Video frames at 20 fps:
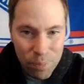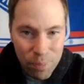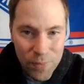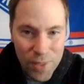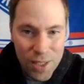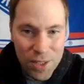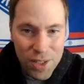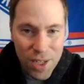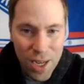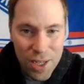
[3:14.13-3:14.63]

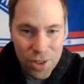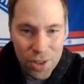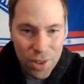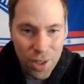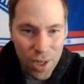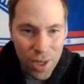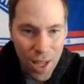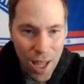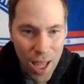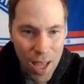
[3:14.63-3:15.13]
These guys are
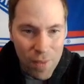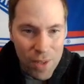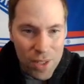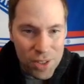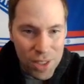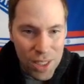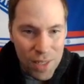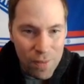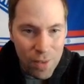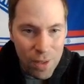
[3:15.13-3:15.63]
going to have
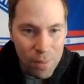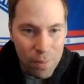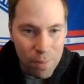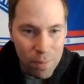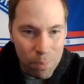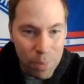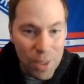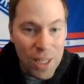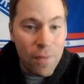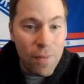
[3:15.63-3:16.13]
us even
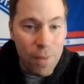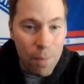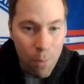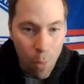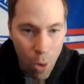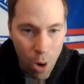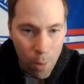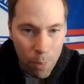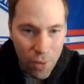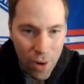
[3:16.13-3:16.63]
be even
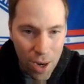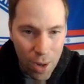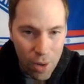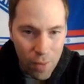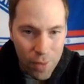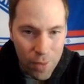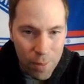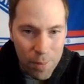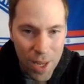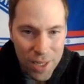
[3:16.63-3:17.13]
more proud
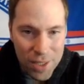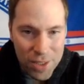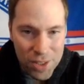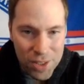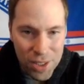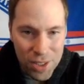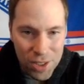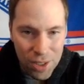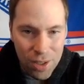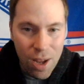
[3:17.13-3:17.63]
of them next season.